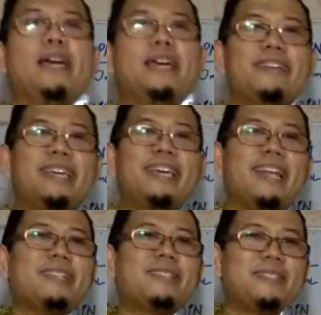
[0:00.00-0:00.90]
Okay,
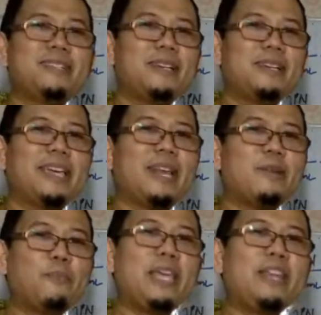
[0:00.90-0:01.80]
let's get the
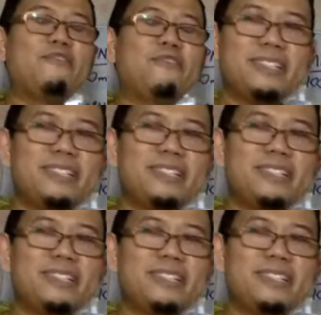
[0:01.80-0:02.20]
pain first and